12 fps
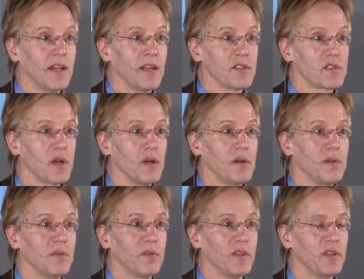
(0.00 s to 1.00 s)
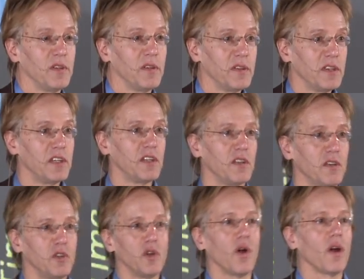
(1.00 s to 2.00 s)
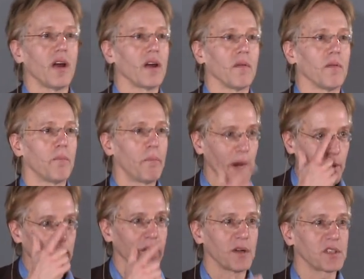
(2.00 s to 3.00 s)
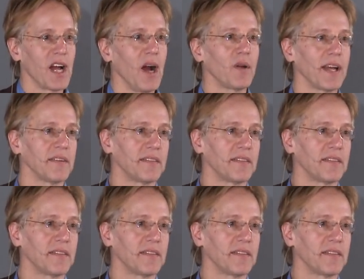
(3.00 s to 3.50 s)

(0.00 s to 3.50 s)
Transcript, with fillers: So your paradox, how can